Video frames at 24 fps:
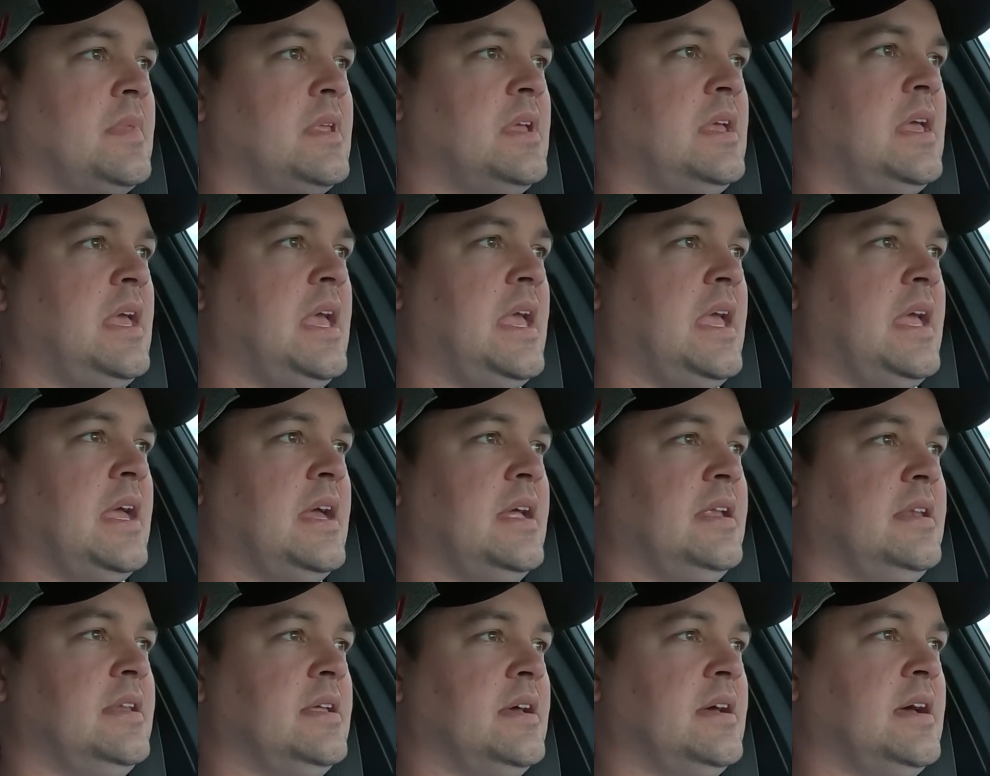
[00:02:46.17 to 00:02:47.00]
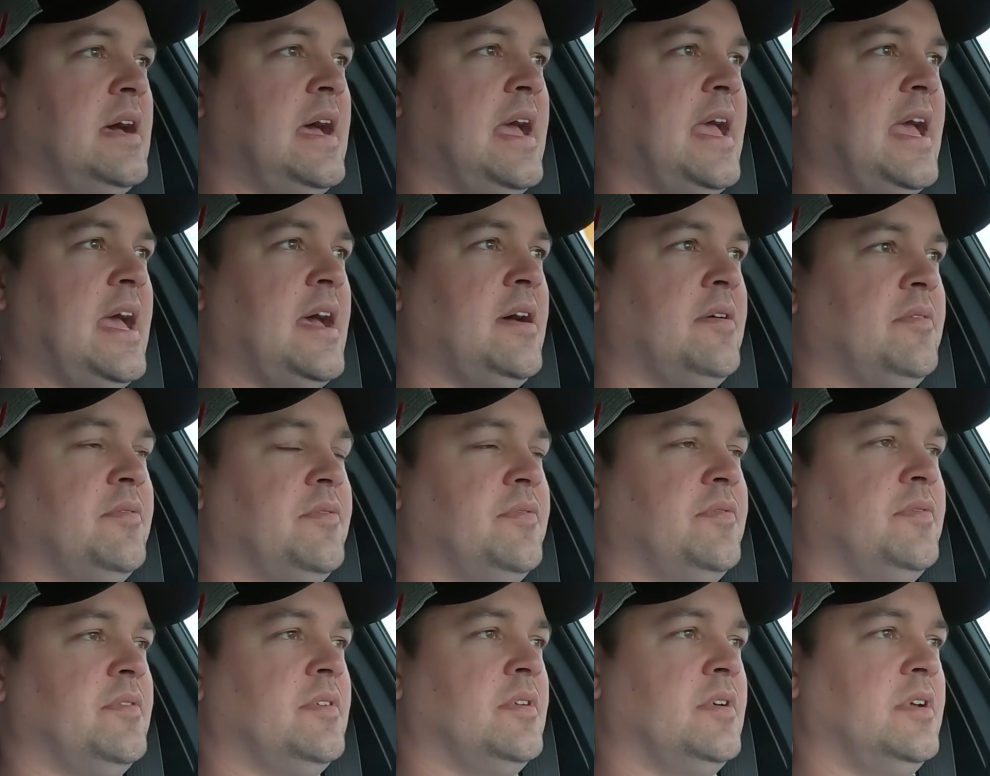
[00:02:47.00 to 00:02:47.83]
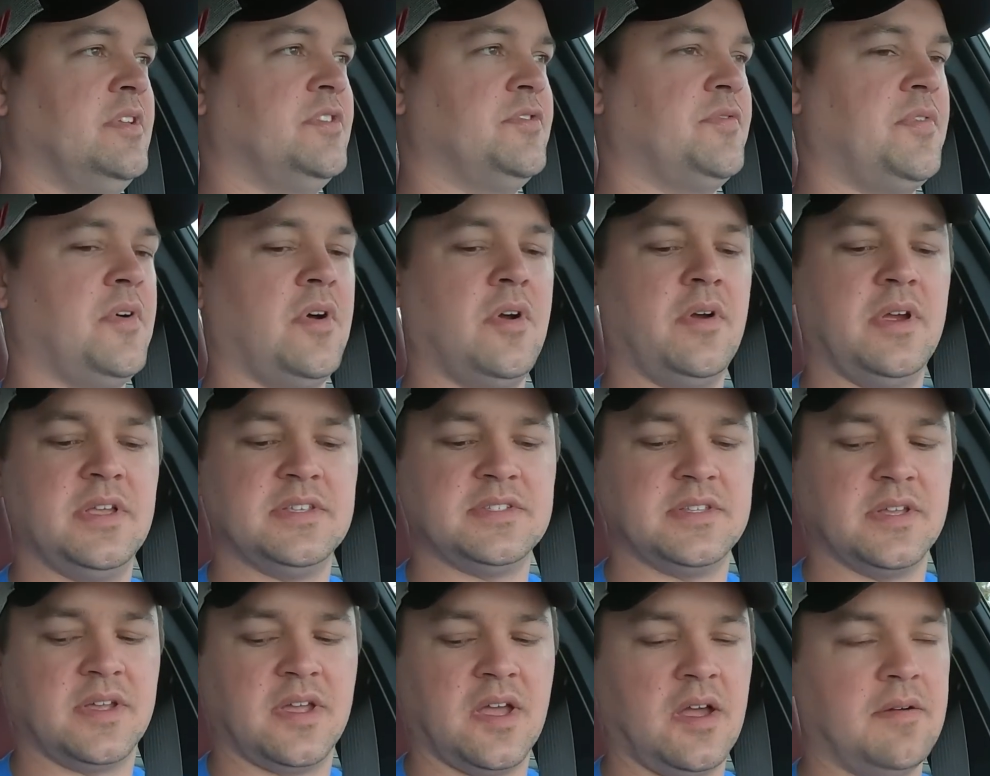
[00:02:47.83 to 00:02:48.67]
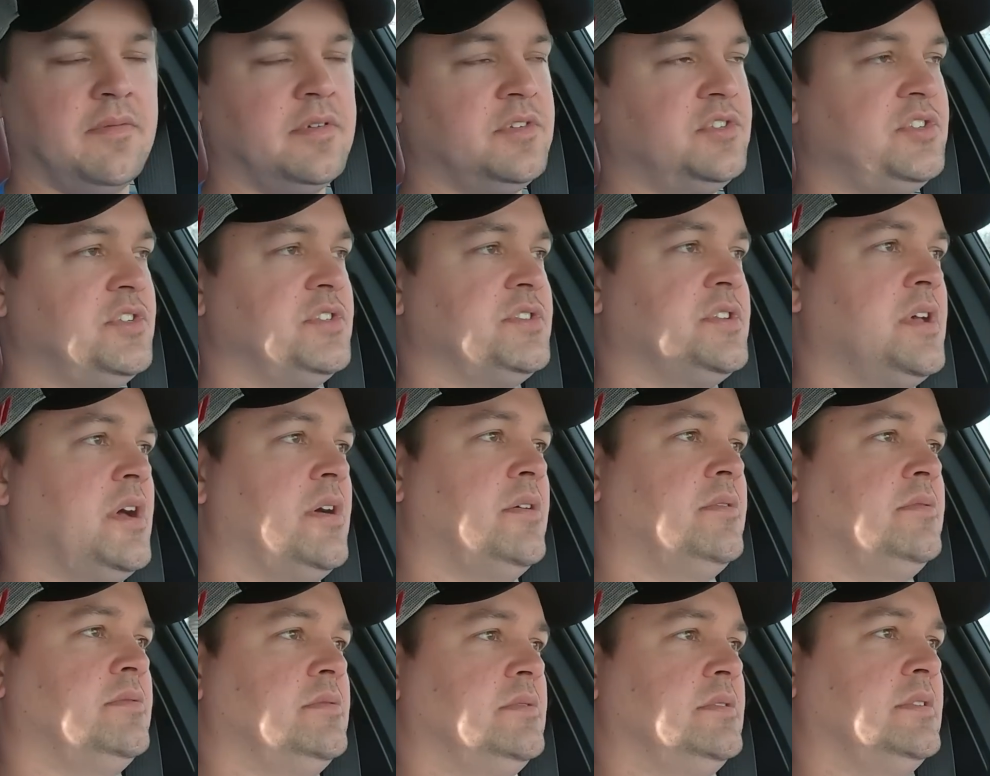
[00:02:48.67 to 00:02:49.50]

And I have, as far as the coverages go,